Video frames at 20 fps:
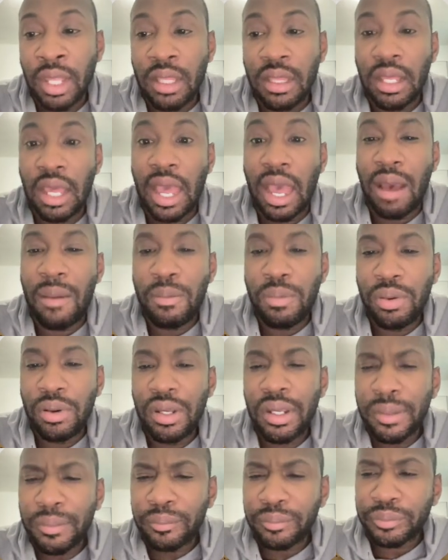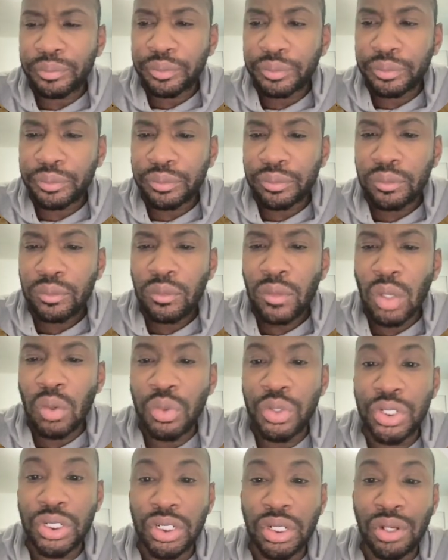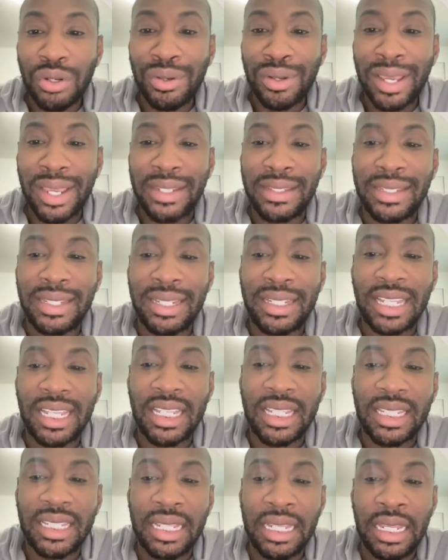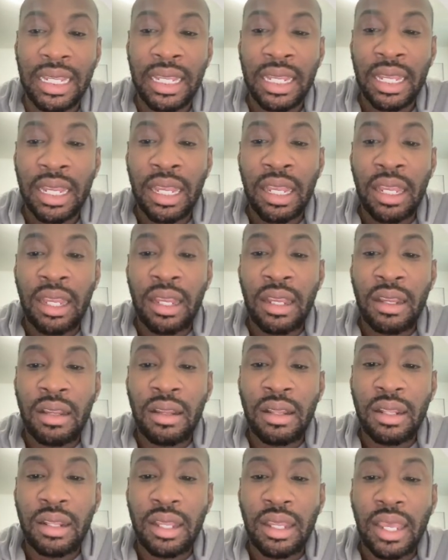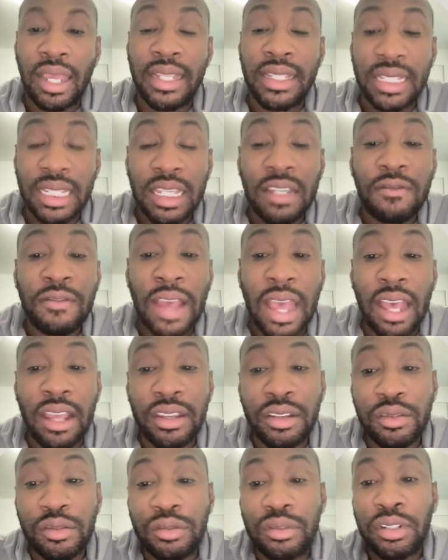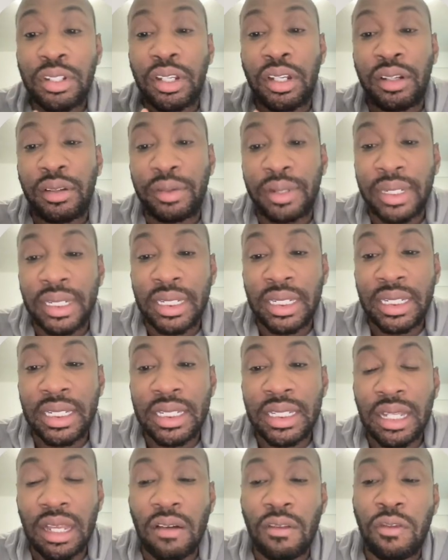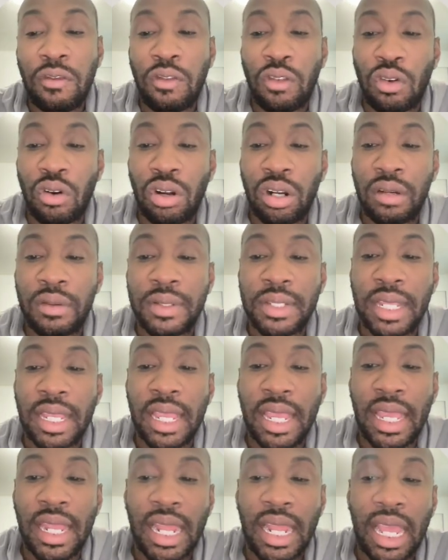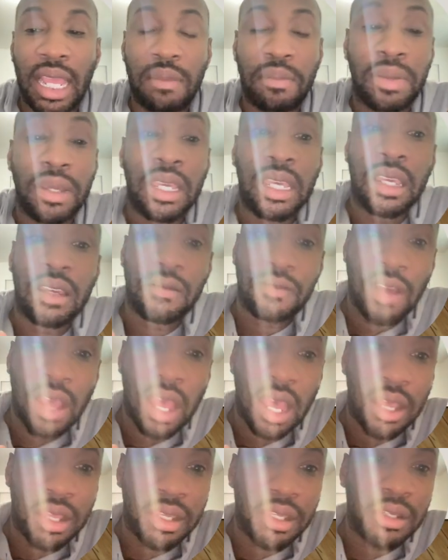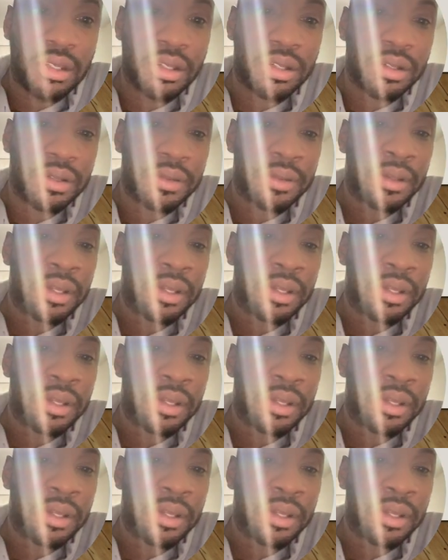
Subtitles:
The output will show a t-test, a t-value, degrees of forms, and a p-value.